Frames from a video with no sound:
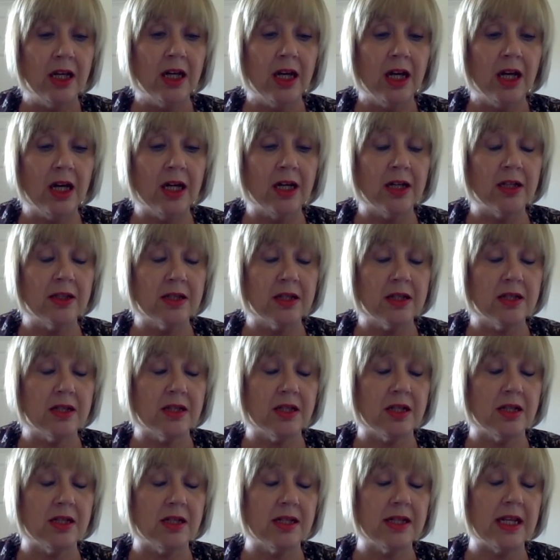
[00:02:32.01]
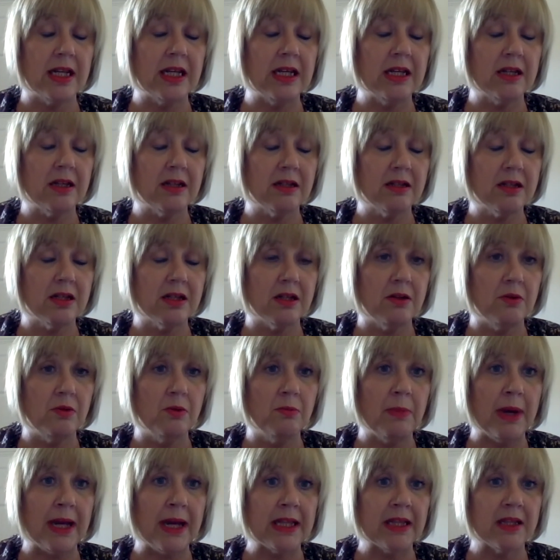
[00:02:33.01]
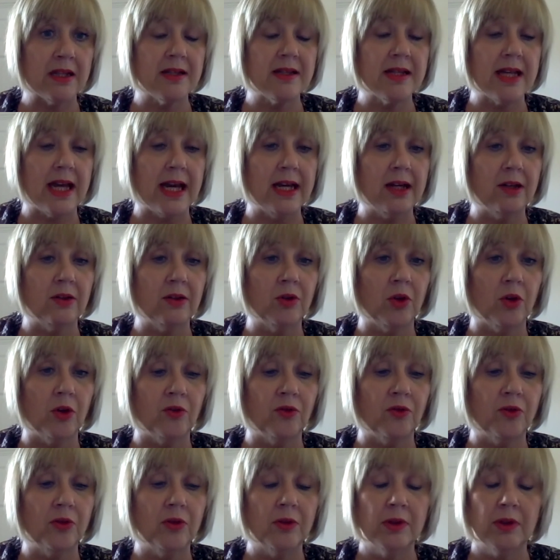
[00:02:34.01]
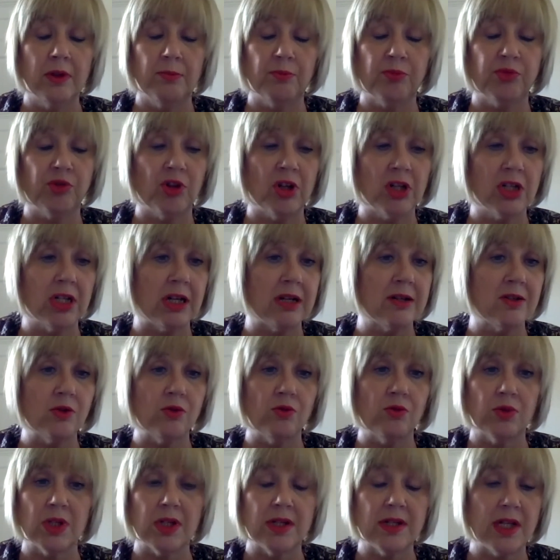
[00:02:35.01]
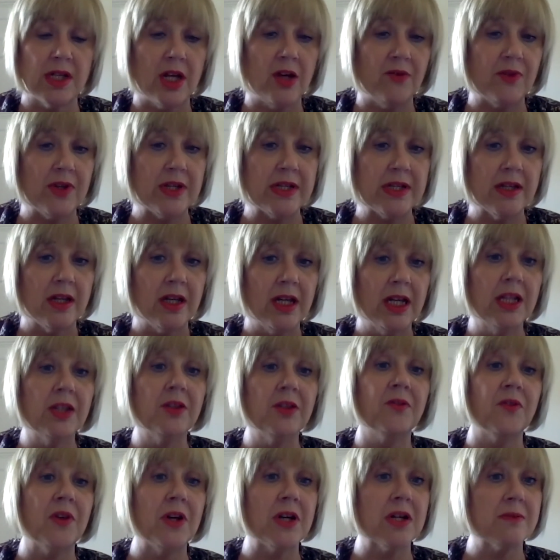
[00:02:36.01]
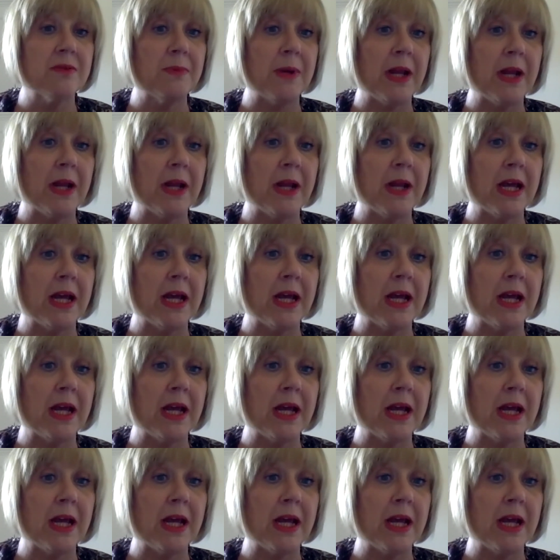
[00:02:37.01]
to seek to make the sale of the product or the service in the first place.